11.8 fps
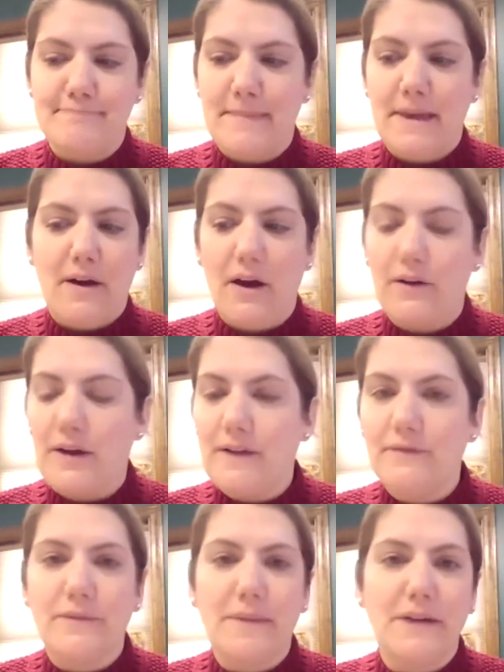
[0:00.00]
our
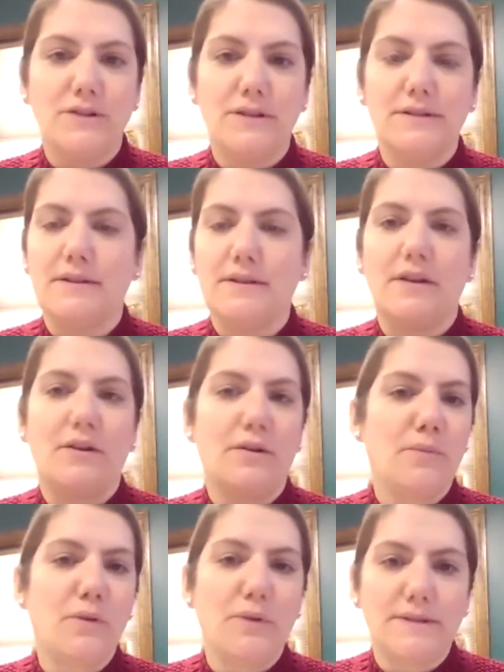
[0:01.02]
information so that our
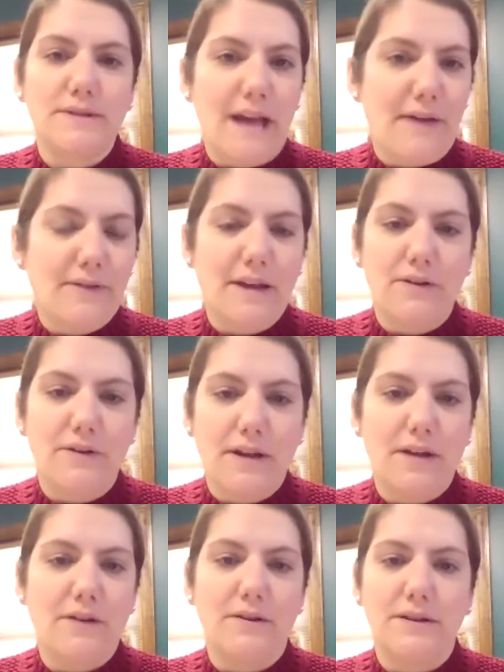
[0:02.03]
employees could have a letter to
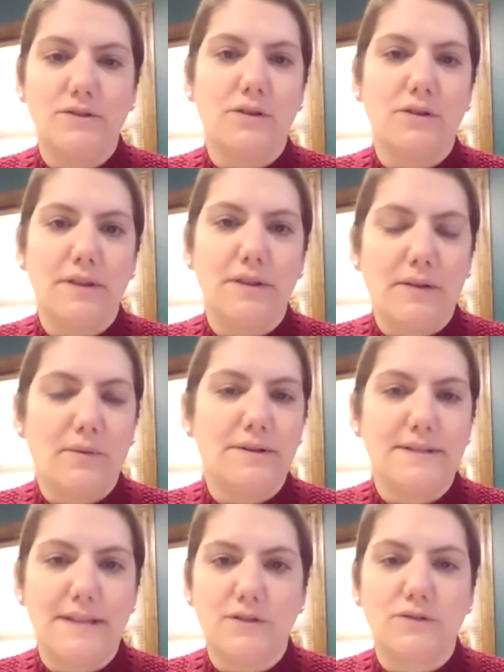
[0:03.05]
carry that showed that they were
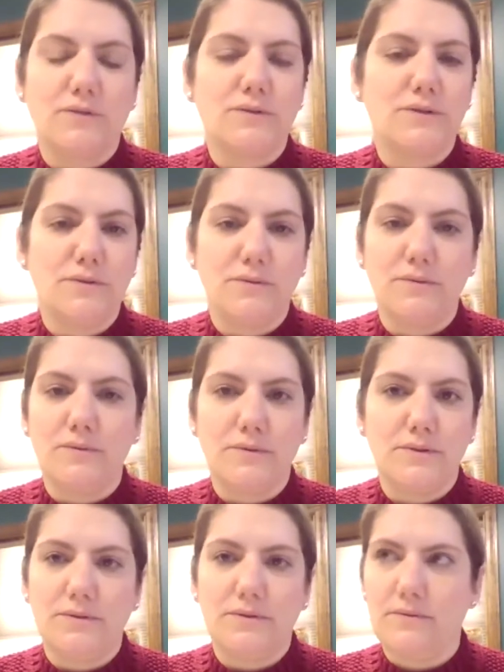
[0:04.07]
essential to
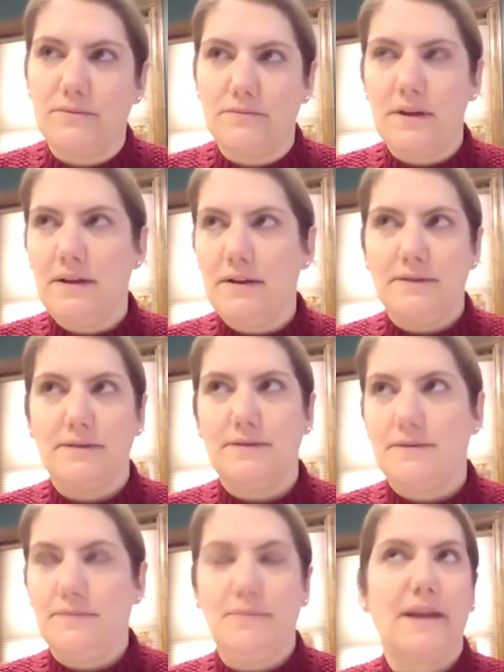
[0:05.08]

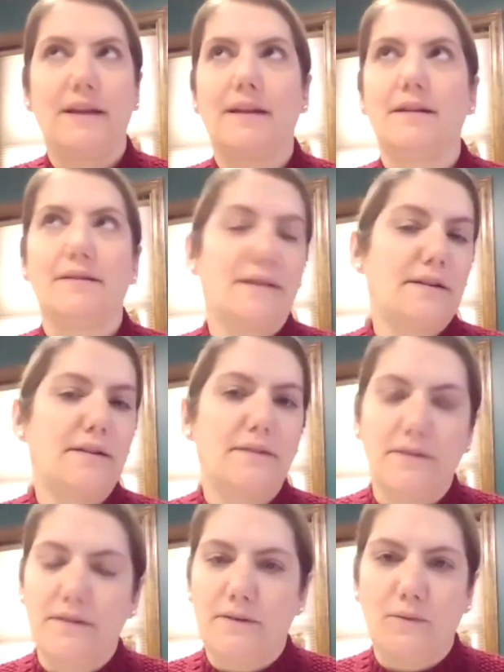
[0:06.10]
making
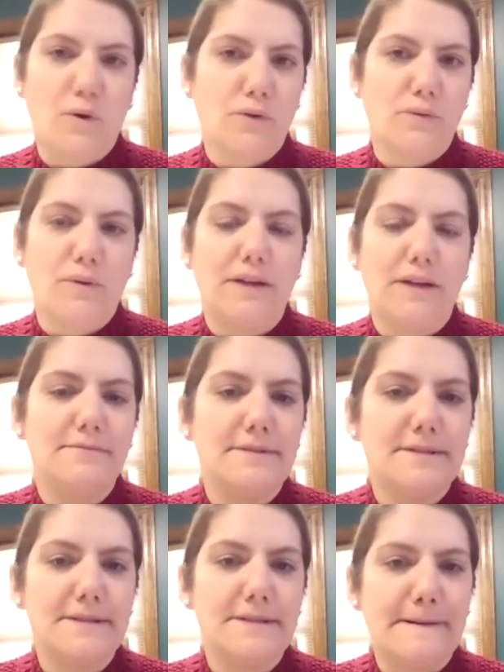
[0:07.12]
the world run.
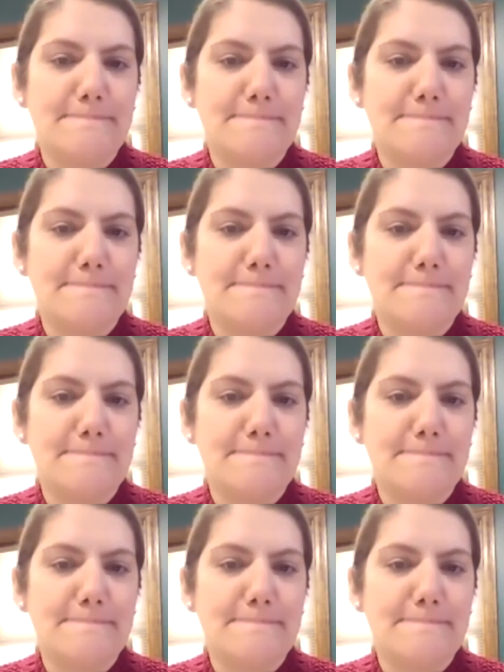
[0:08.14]
So,